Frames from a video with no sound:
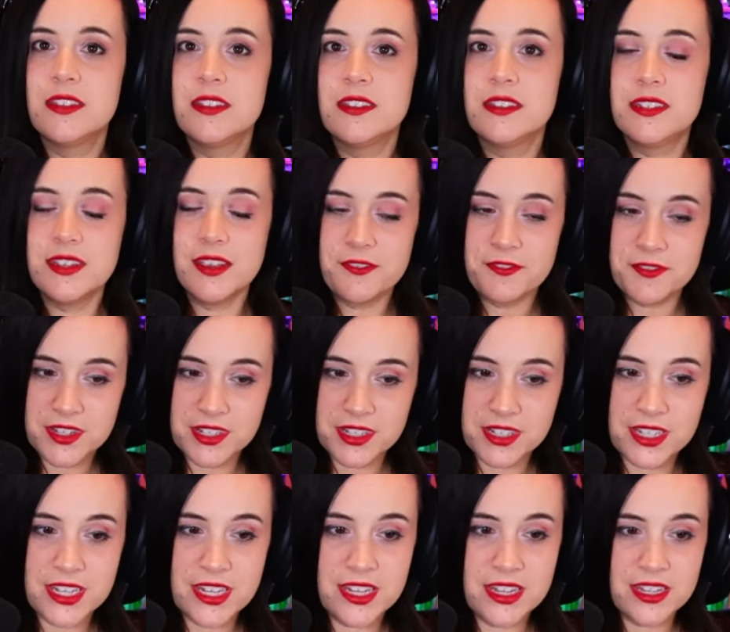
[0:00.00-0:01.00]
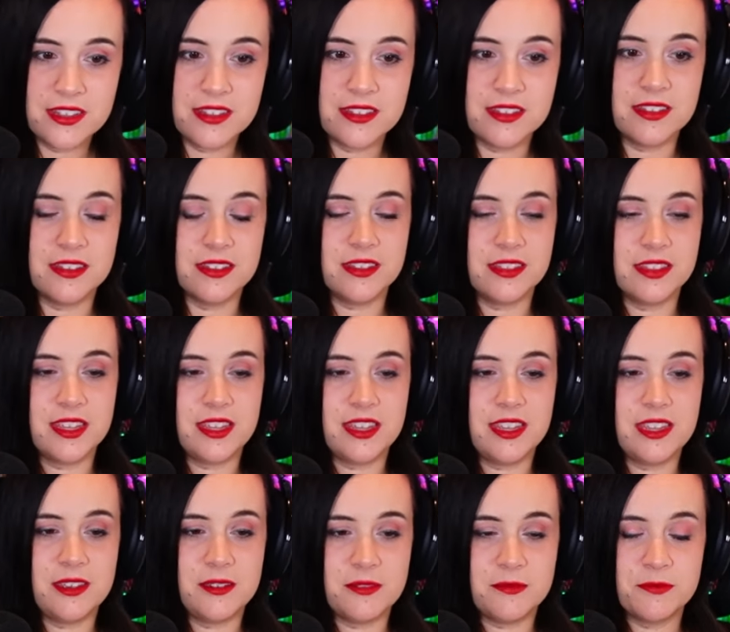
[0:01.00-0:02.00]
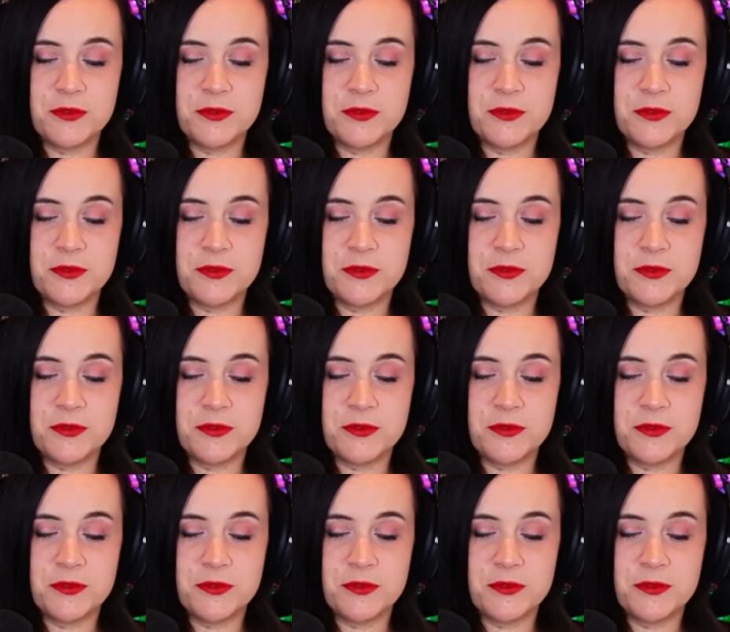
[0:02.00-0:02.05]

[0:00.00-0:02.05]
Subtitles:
Definitely the